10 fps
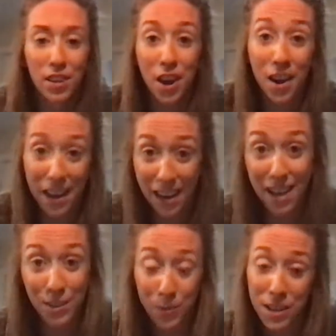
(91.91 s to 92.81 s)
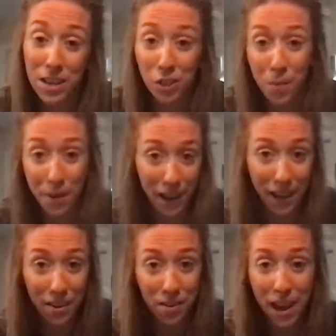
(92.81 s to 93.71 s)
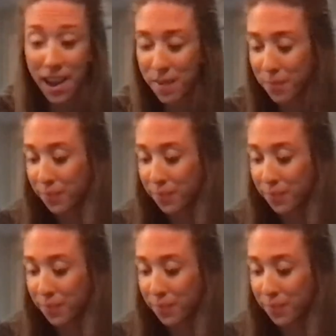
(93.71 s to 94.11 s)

Alright guys, we're gonna start baking, okay?